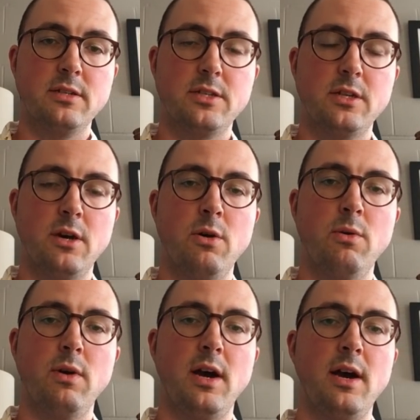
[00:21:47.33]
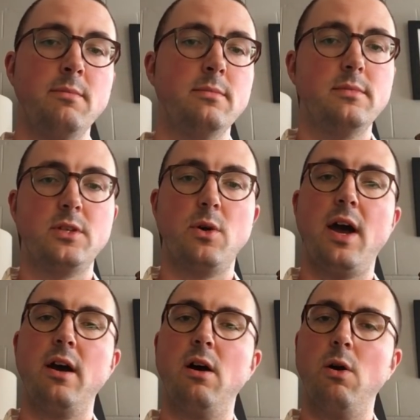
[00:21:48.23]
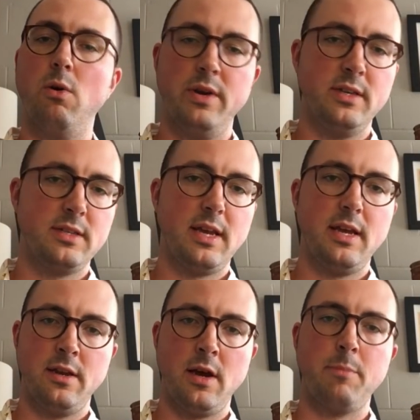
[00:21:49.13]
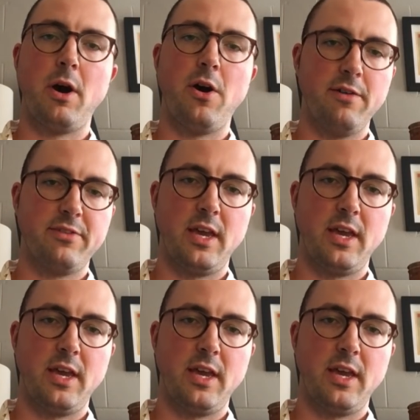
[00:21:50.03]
and so I always end up